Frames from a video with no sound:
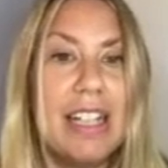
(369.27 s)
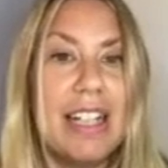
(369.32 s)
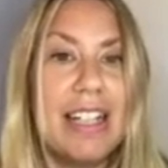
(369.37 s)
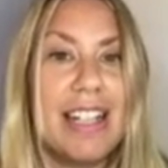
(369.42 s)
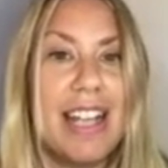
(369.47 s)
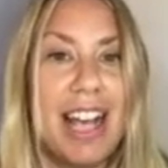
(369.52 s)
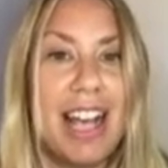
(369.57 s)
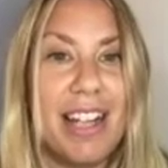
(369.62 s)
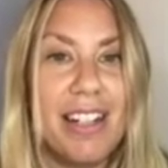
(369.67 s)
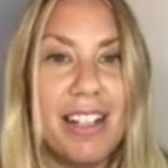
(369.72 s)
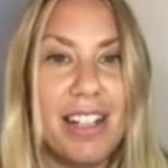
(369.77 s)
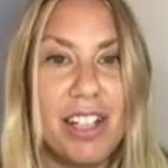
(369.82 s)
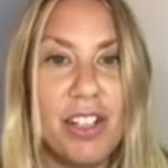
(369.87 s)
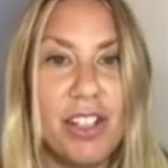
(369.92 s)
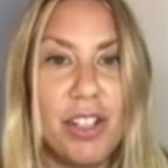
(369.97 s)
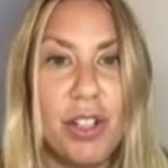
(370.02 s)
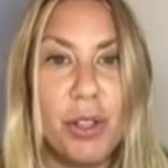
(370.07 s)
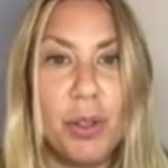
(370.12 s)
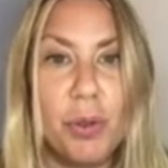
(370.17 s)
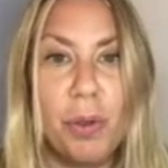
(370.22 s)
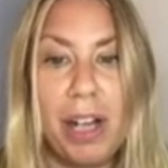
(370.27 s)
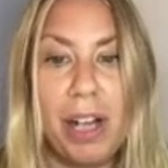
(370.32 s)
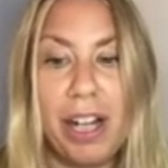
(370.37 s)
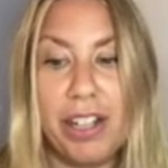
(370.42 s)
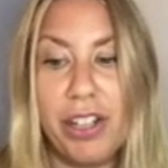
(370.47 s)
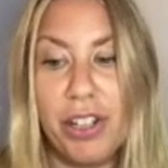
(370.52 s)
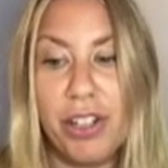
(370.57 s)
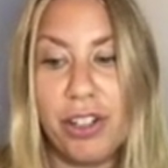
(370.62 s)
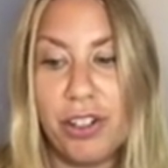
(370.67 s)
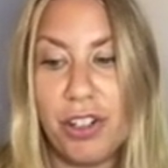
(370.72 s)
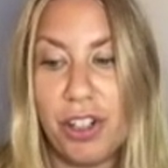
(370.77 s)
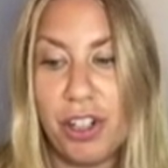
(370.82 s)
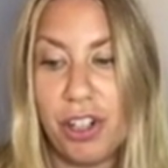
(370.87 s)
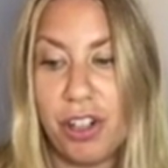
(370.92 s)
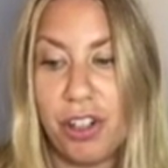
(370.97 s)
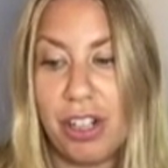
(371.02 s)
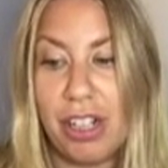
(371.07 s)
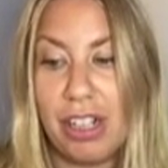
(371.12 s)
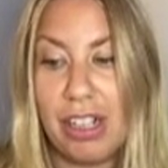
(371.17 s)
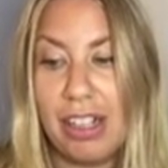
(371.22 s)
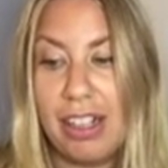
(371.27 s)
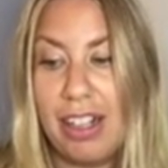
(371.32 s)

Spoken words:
tended to, and nurtured.